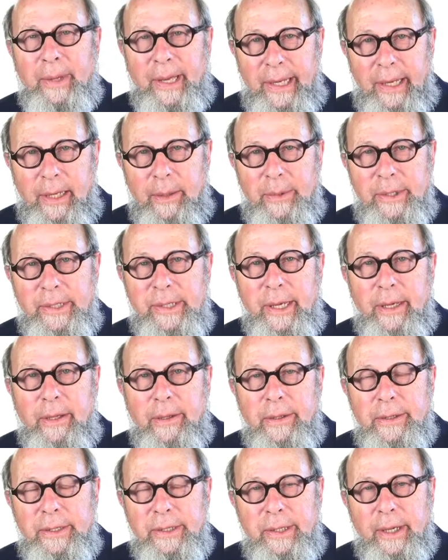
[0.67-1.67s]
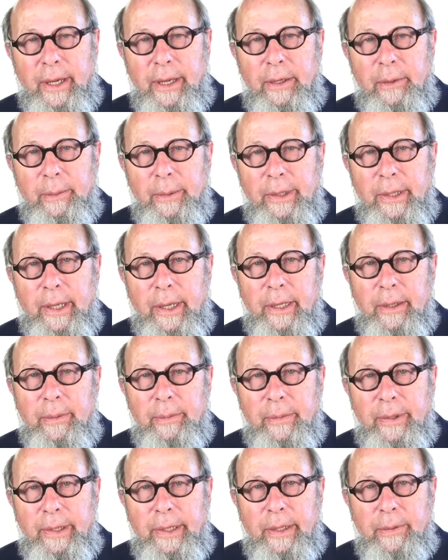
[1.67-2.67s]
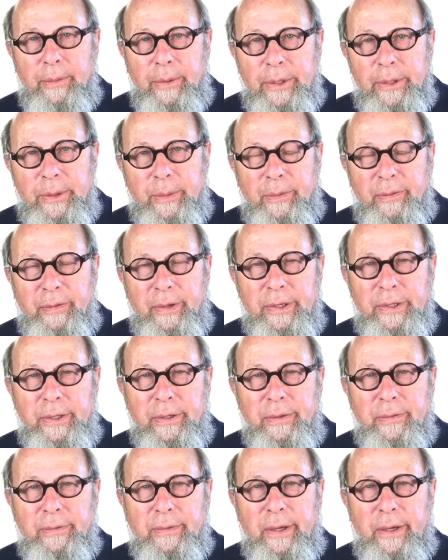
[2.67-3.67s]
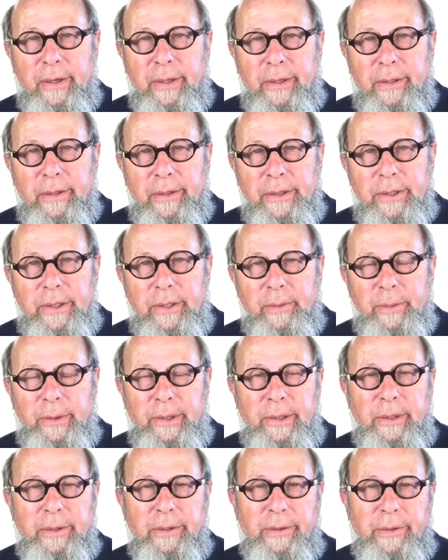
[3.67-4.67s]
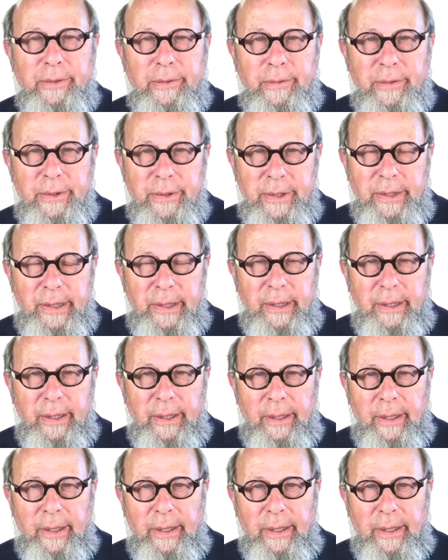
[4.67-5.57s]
My name is Allan Sniderman. I am the Edwards Professor of Cardiology at McGill University.